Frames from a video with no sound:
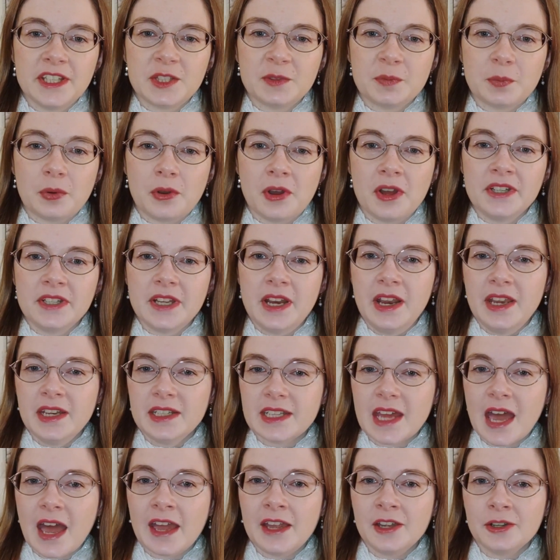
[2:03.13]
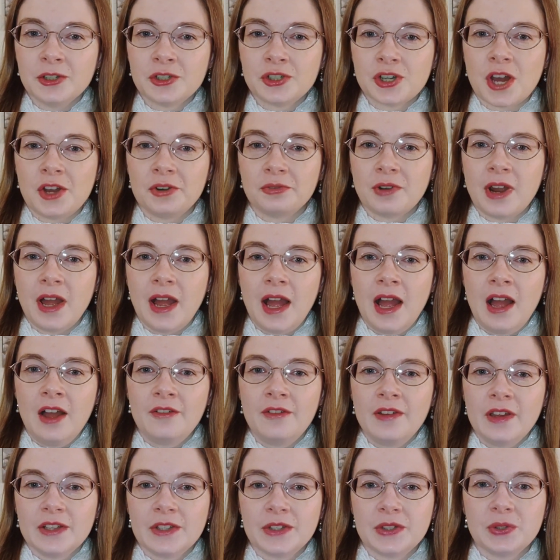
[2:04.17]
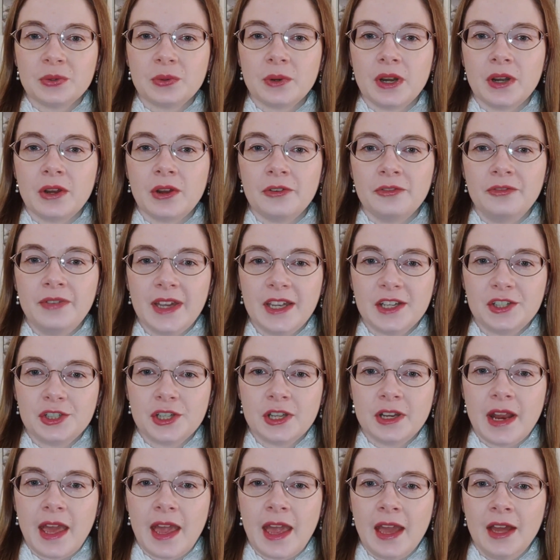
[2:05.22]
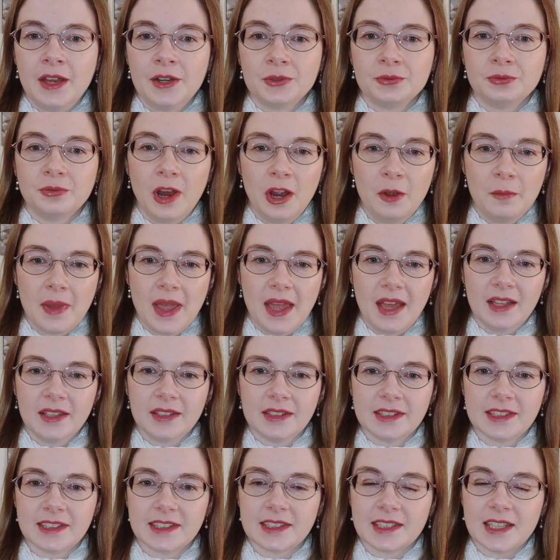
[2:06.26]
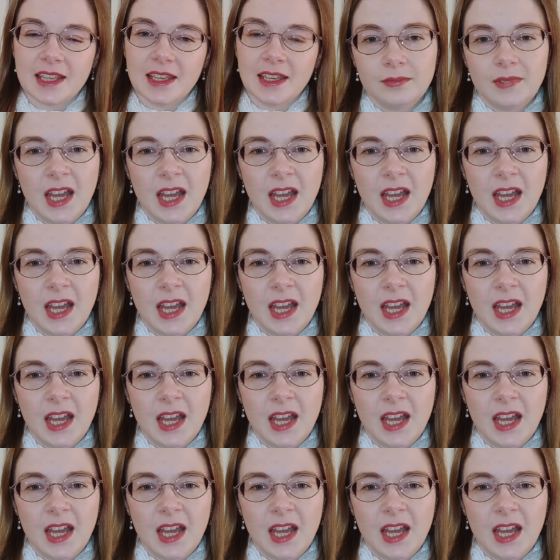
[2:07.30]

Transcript: spawned an entire genre of historical fiction and romance.